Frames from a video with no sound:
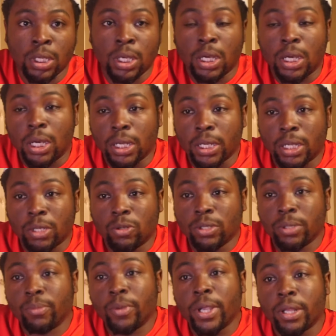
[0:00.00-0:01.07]
Not
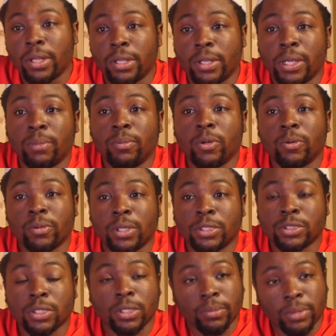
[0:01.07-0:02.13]
only breaking it down, but we're
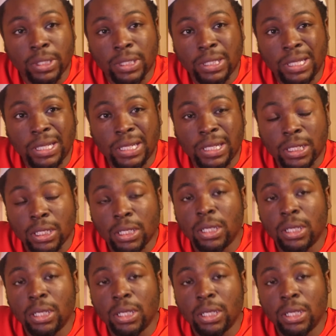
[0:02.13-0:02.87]
also going to be cleaning it.